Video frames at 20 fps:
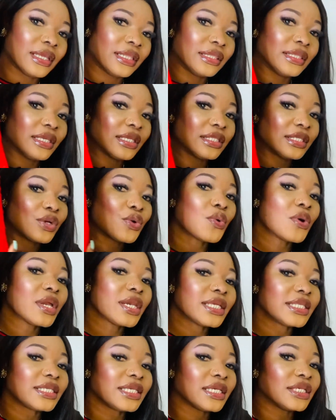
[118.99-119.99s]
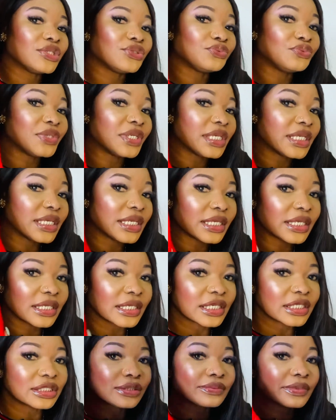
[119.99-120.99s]
The quality is
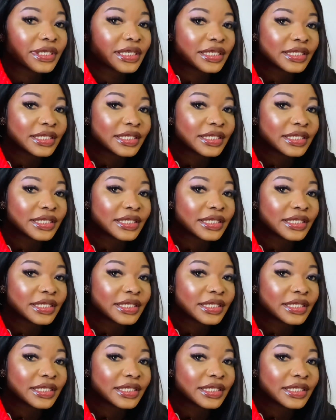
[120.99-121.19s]
really